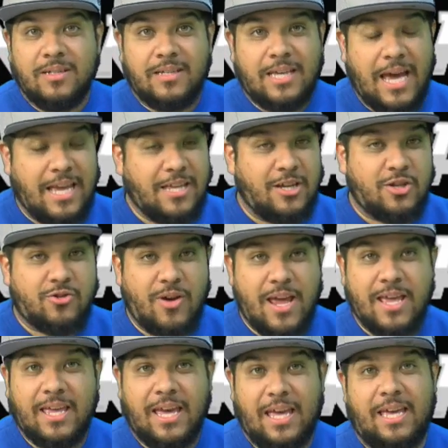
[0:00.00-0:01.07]
Kenyon
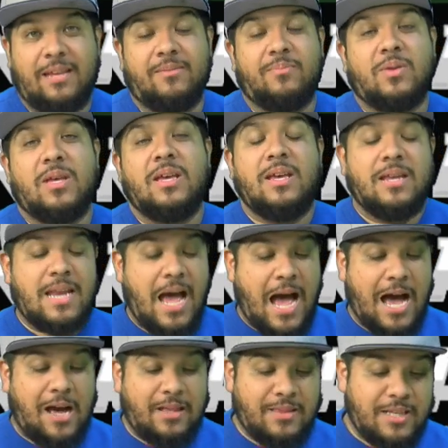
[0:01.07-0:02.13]
Drake in.
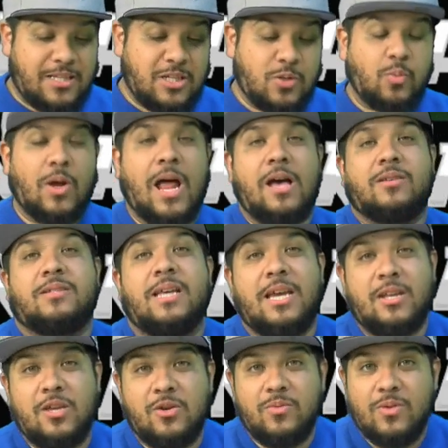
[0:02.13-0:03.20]
Now, this is what I'll
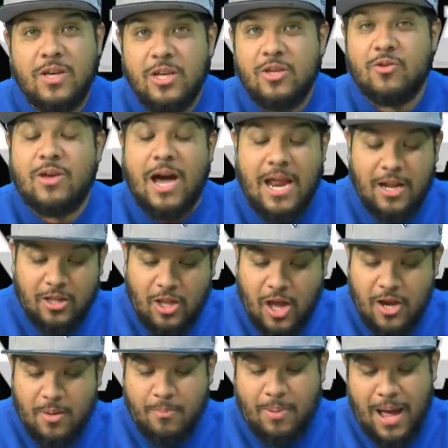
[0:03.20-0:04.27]
say to you. You got a
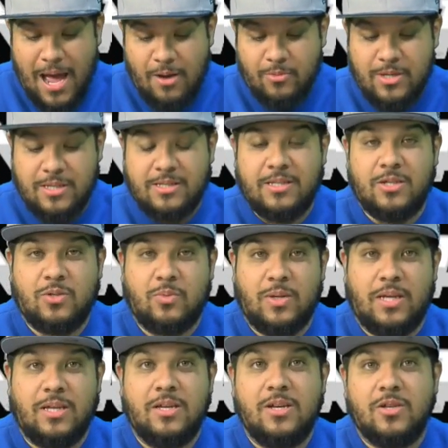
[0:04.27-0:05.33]
lot of bye weeks this
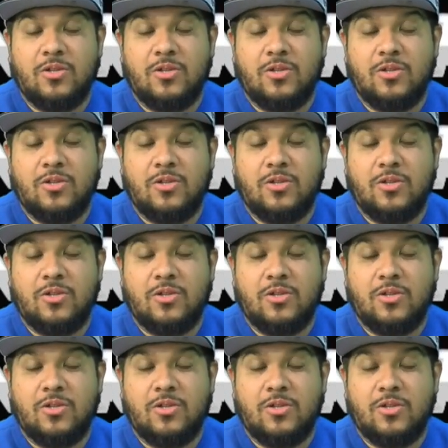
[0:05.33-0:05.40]
week.